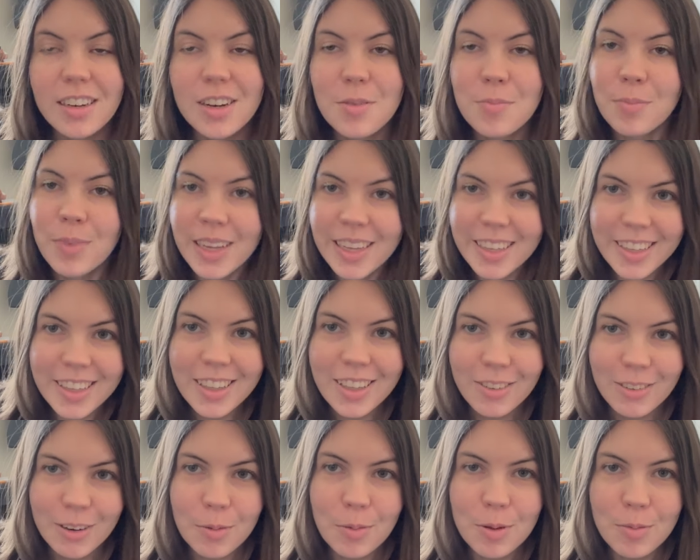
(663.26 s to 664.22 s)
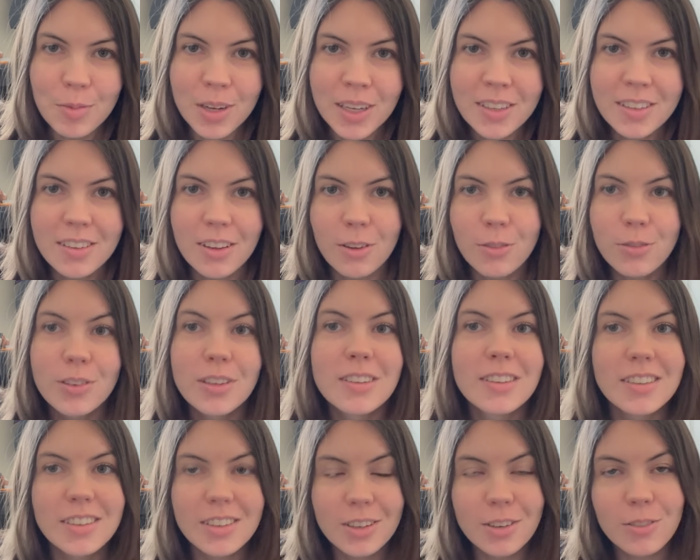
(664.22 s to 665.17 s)
up making the ribbon myself because
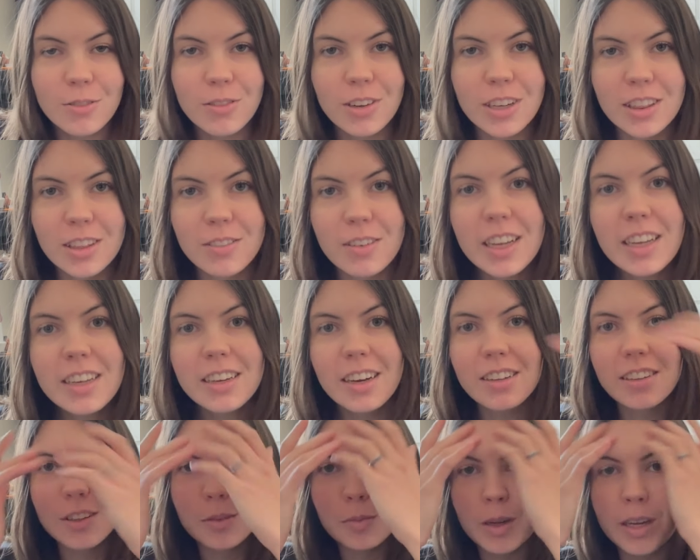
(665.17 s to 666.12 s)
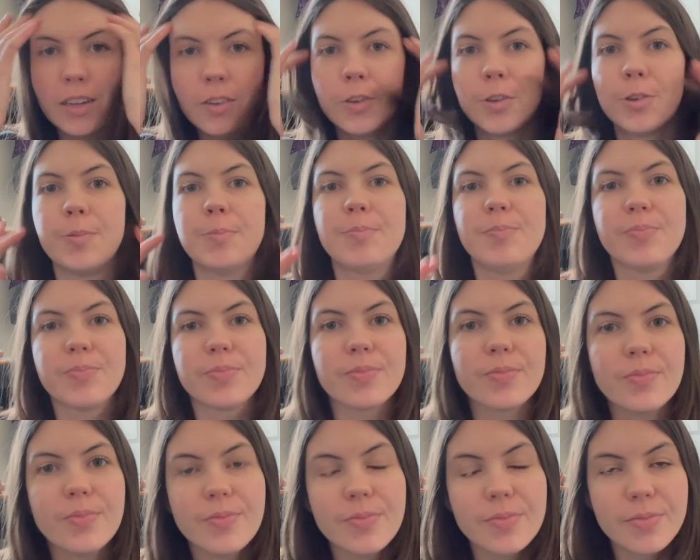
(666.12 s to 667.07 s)
I couldn't find the right color match.
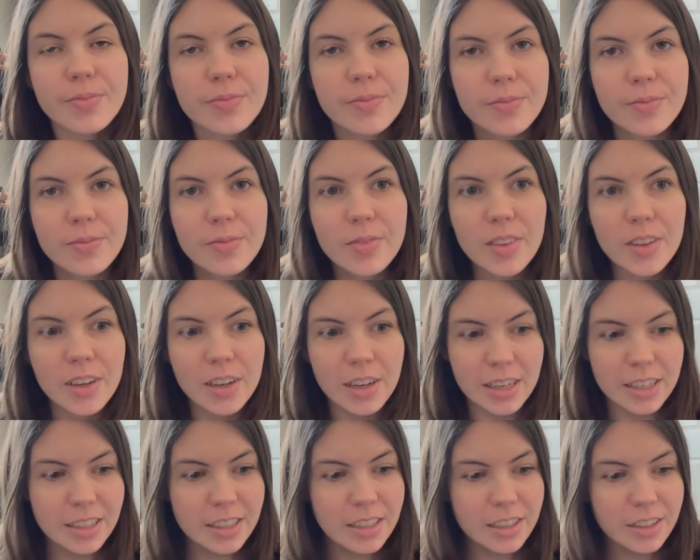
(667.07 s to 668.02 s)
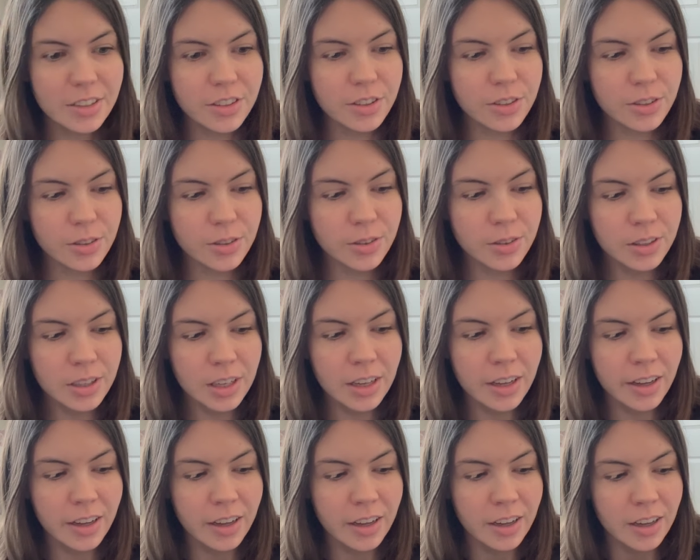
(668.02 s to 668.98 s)
I need to
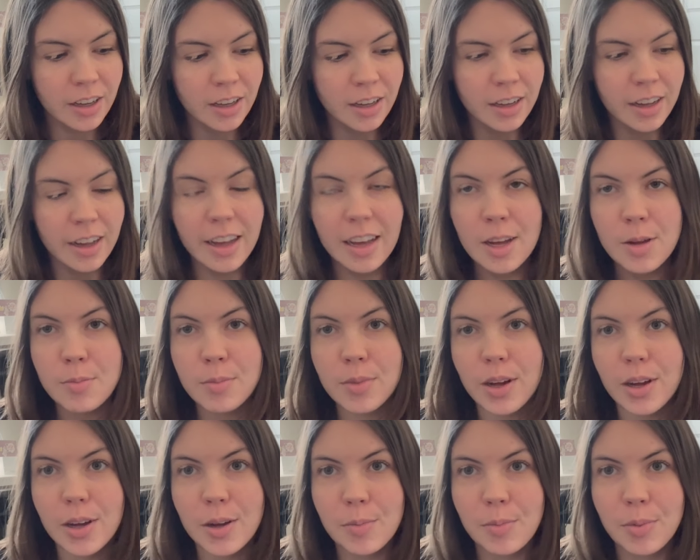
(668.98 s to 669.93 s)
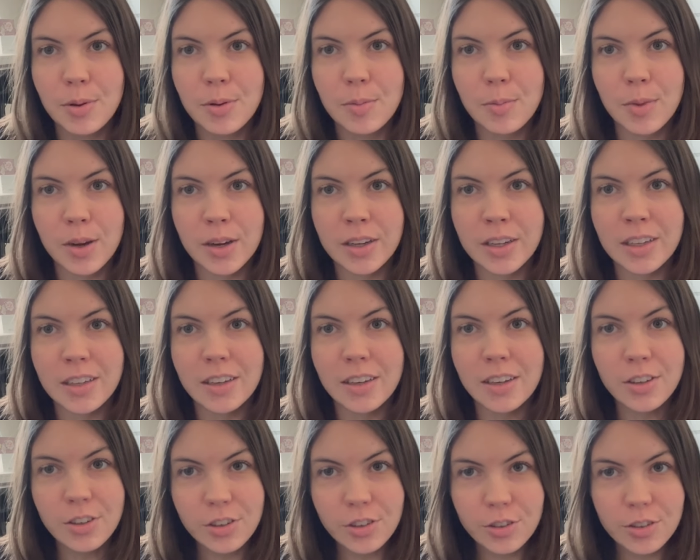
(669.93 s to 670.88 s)
hem up my
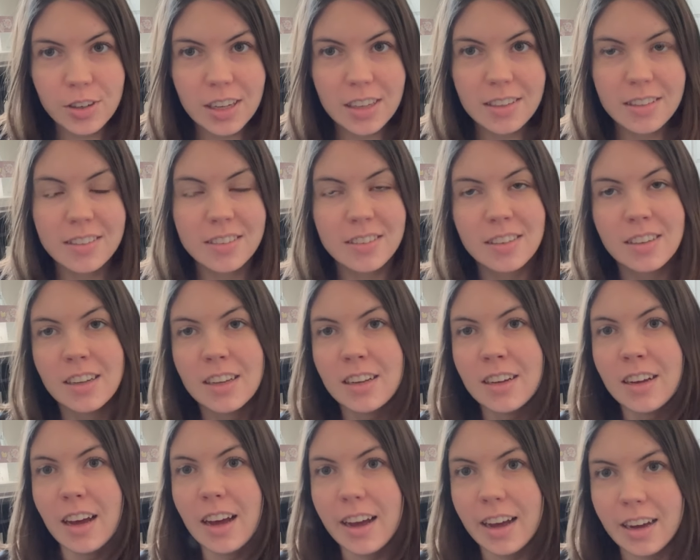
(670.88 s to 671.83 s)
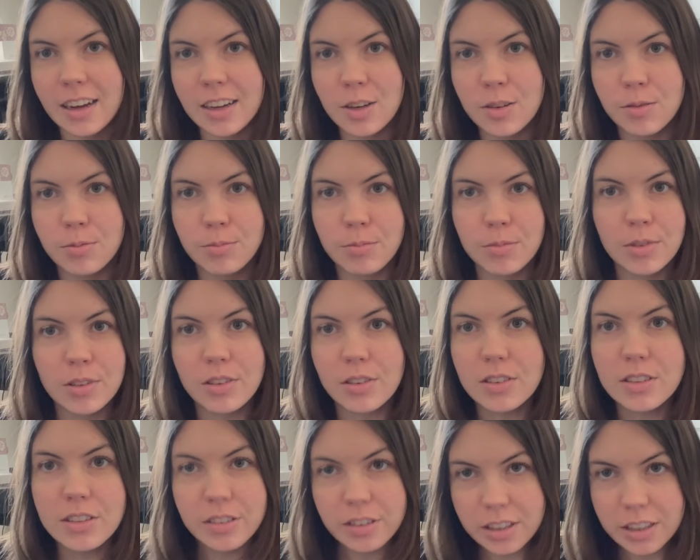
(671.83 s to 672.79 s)
underdress, add little
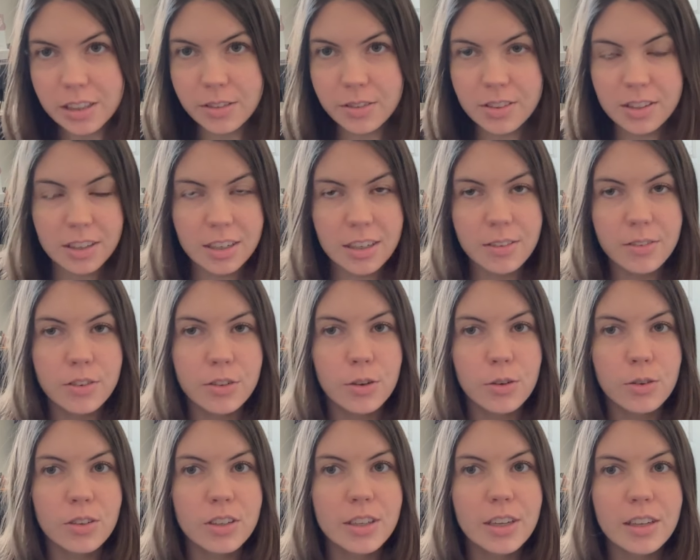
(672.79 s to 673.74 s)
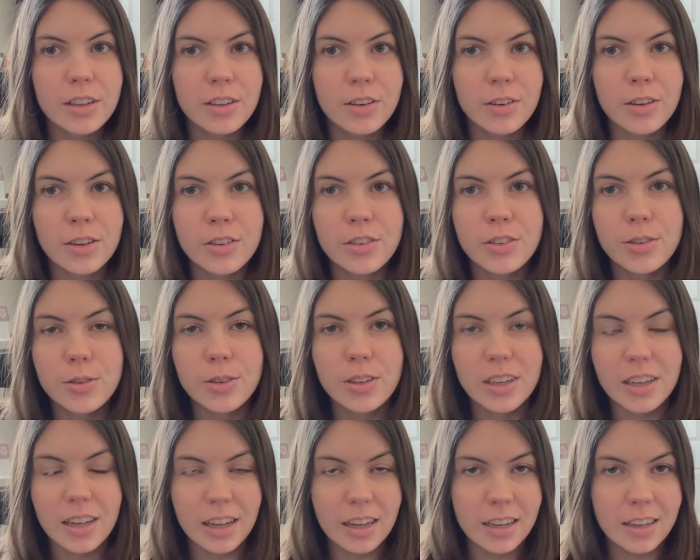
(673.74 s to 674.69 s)
sleeves that I've thrown together onto
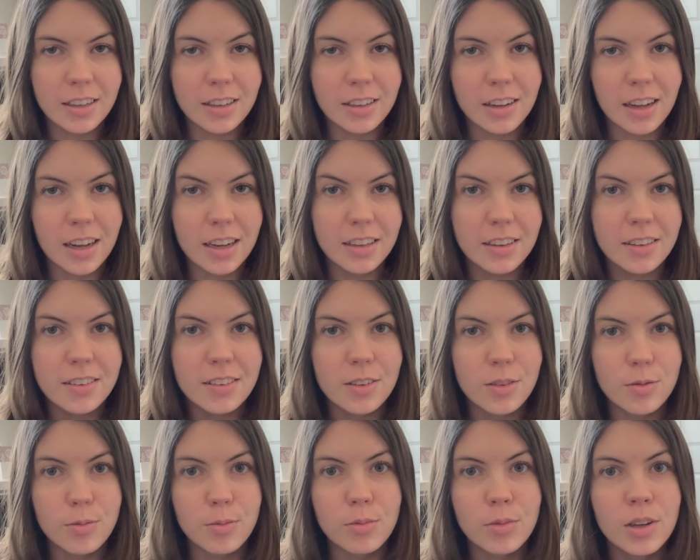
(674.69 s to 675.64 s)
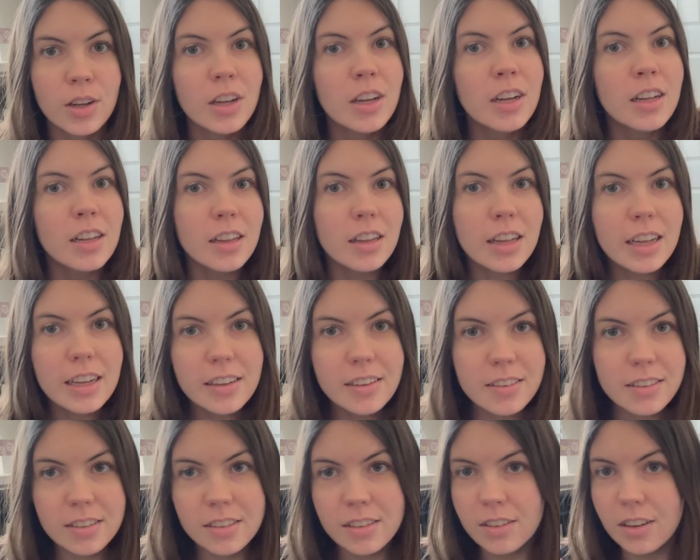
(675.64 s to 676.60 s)
it, and add some
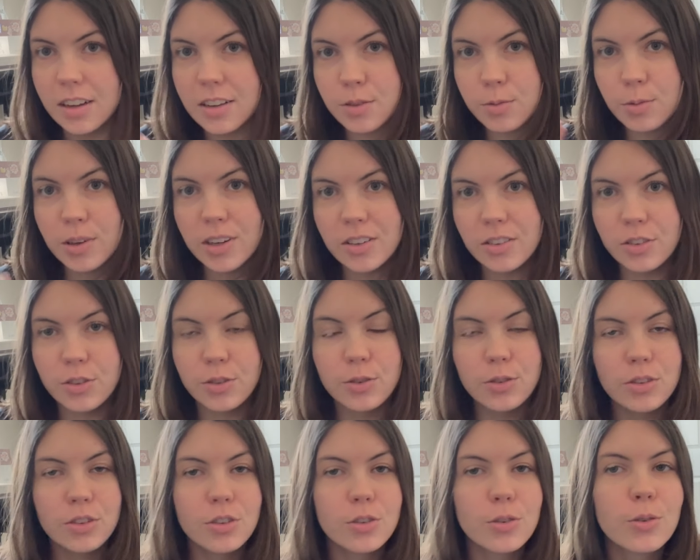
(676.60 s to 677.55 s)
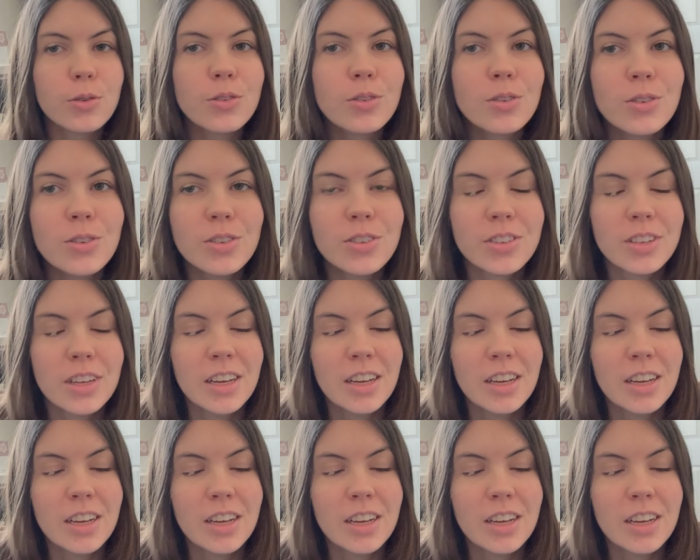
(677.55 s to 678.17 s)
lace as well to the shoulders.